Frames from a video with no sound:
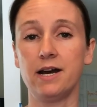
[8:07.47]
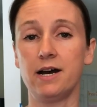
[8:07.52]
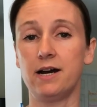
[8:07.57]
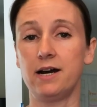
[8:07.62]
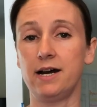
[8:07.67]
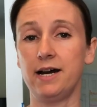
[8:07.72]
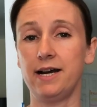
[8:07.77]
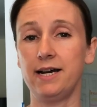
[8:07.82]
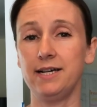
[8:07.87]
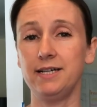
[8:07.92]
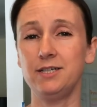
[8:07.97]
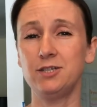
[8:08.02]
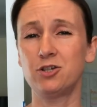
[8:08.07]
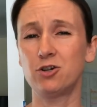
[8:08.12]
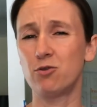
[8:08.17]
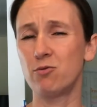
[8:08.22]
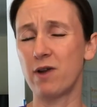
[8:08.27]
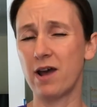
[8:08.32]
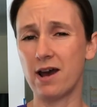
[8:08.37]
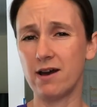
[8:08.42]
I
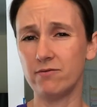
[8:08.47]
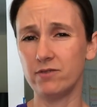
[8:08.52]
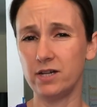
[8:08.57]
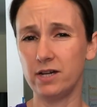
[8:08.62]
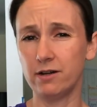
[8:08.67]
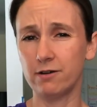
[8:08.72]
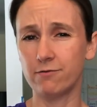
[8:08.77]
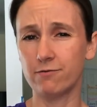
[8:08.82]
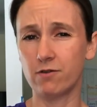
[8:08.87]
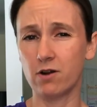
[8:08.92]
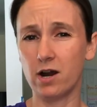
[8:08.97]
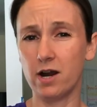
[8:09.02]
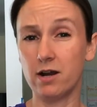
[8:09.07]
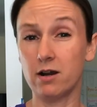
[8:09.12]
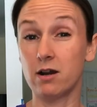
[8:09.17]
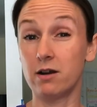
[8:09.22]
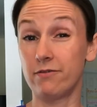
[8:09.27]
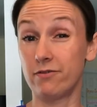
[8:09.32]
don't have an air fryer.